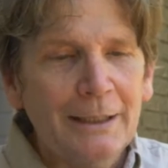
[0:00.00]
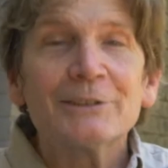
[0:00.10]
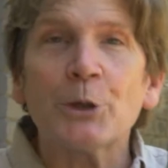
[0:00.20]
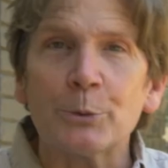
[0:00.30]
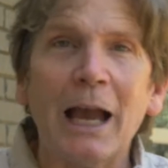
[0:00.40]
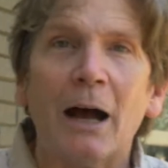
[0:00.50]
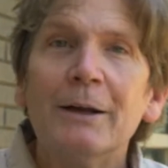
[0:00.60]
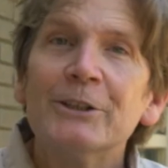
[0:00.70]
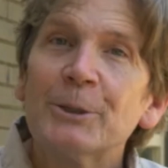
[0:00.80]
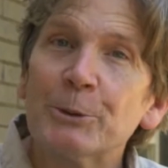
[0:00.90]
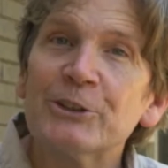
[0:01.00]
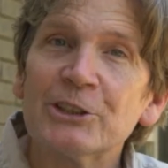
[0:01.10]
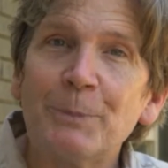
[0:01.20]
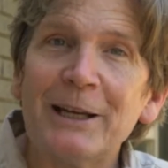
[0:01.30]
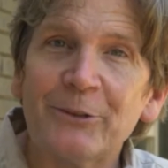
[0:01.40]
So yeah, to
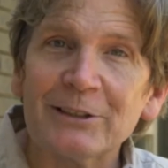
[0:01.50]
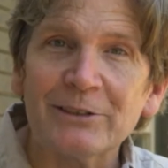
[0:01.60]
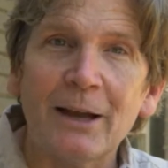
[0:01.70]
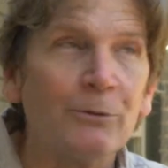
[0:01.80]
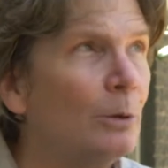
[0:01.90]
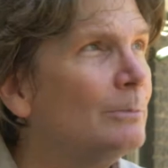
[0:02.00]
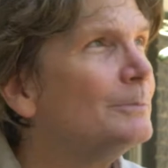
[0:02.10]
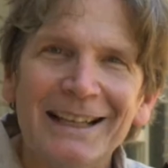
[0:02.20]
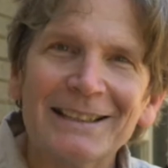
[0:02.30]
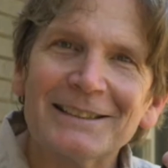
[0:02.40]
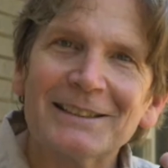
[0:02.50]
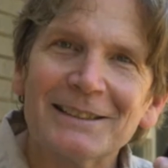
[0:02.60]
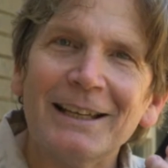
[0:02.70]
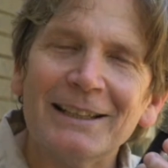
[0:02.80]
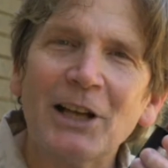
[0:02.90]
participate at this level, it's
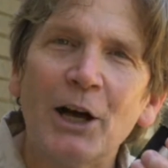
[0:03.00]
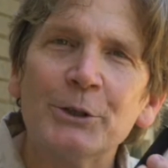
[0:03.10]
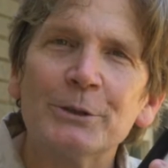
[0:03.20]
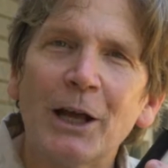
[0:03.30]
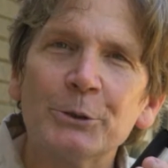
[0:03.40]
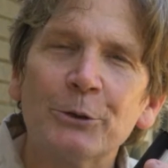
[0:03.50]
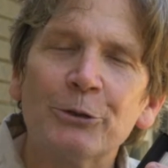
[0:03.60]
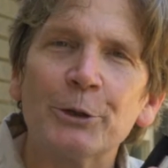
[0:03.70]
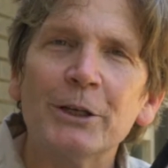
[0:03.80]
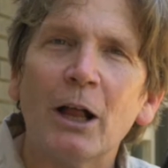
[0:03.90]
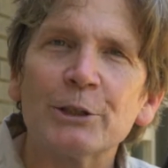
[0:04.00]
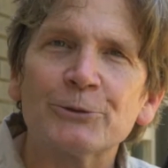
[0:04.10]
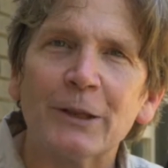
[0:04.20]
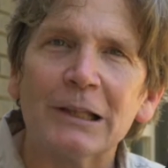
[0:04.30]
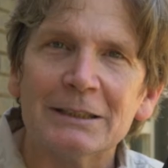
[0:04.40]
$100, $130
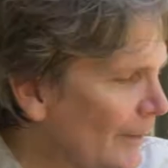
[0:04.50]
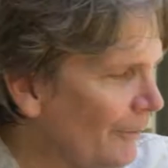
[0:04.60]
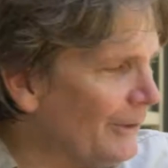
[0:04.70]
for the lens.